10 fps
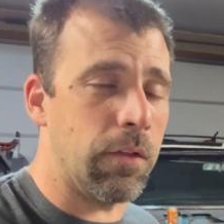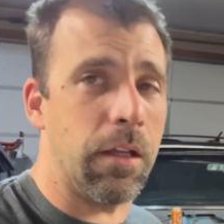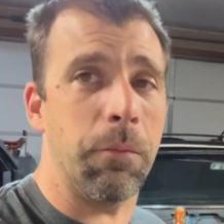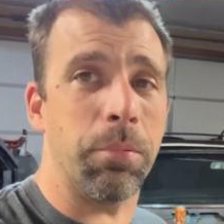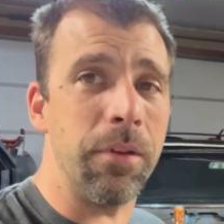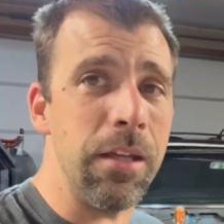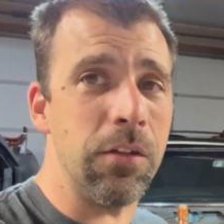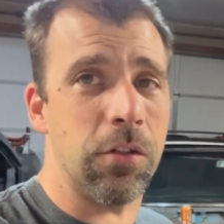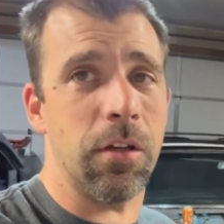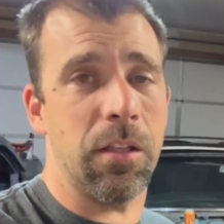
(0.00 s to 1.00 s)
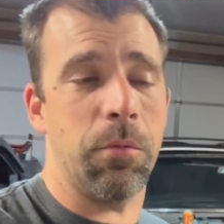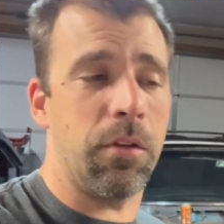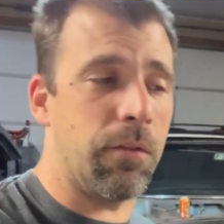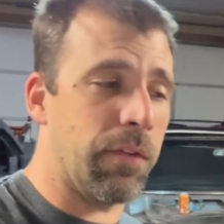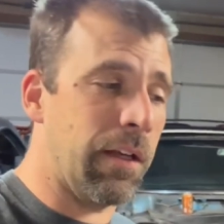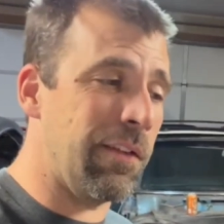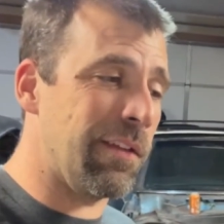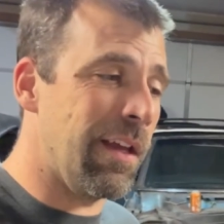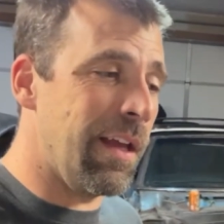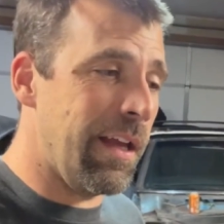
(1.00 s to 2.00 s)
And please share them with your friends
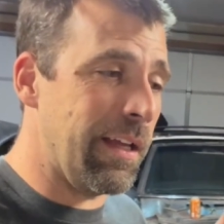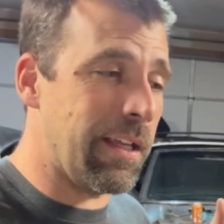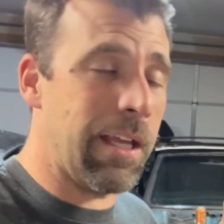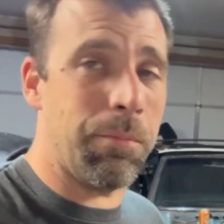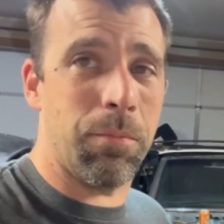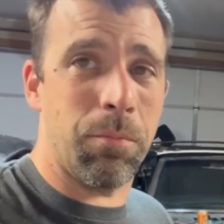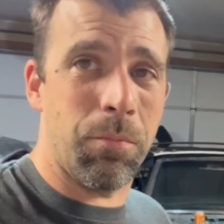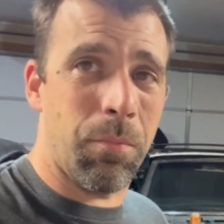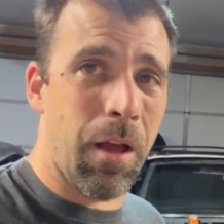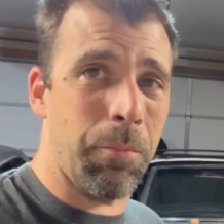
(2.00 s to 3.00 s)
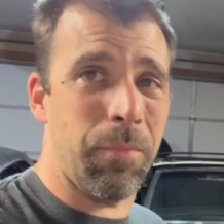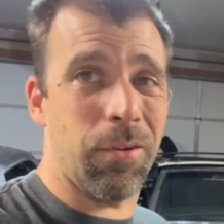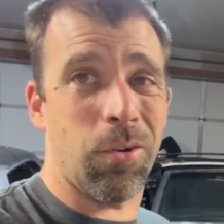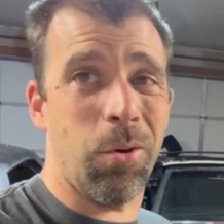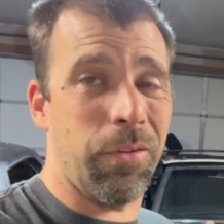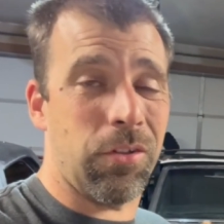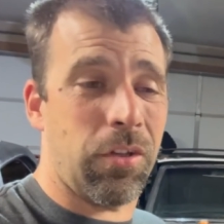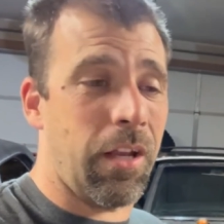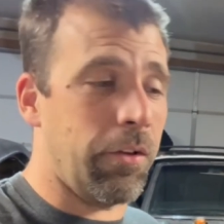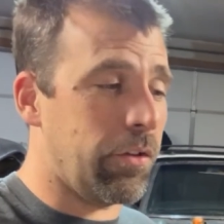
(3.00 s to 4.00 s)
and keep helping me grow this
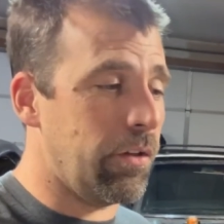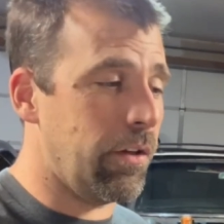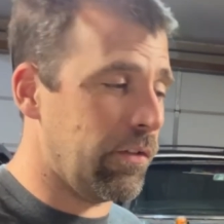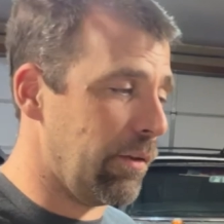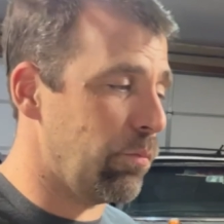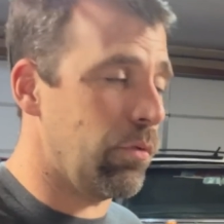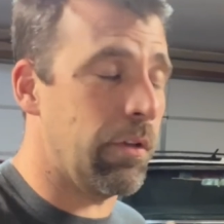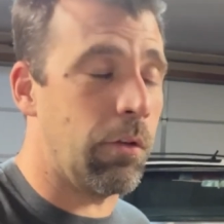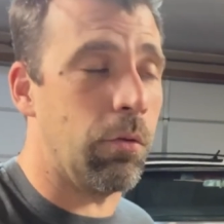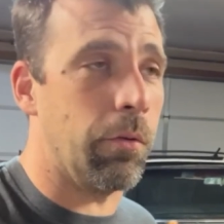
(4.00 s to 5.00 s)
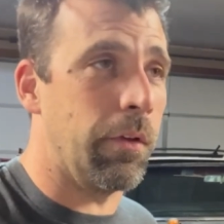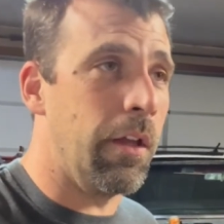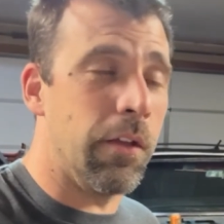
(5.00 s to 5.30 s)
channel, turn into something really cool.